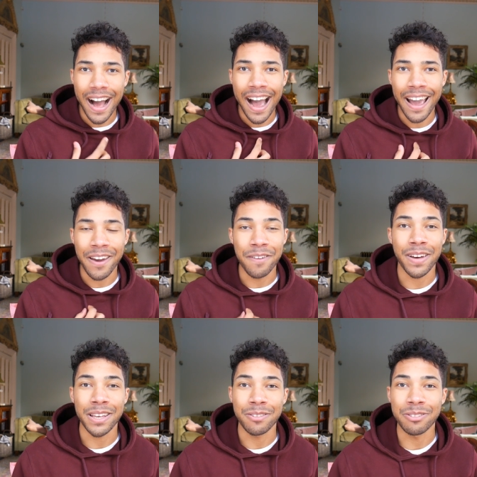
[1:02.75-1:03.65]
I hope
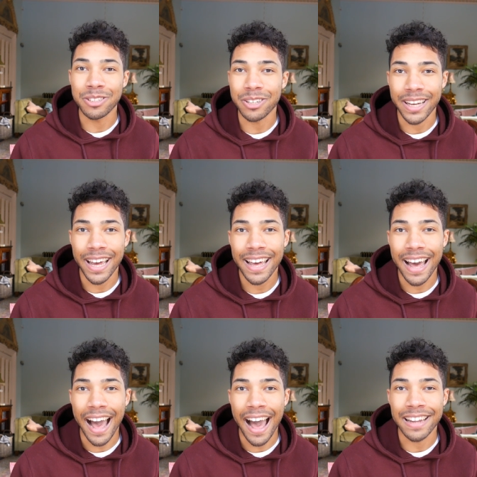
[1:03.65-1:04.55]
that you enjoy it,
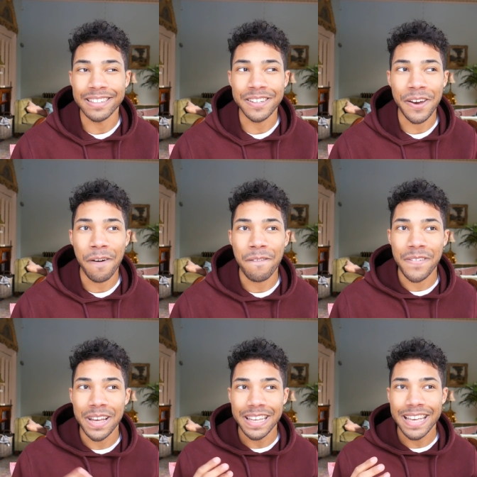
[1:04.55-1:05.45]
and
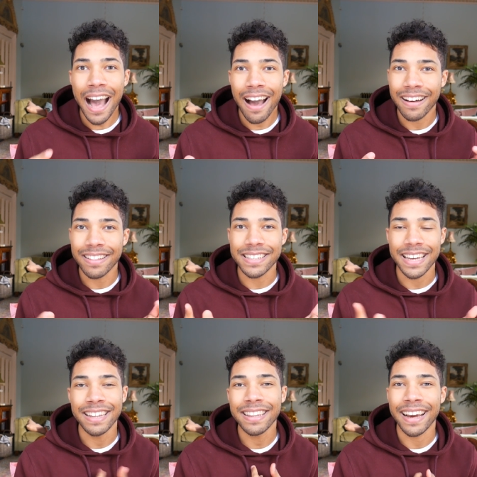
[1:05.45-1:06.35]
um, yeah, let's get in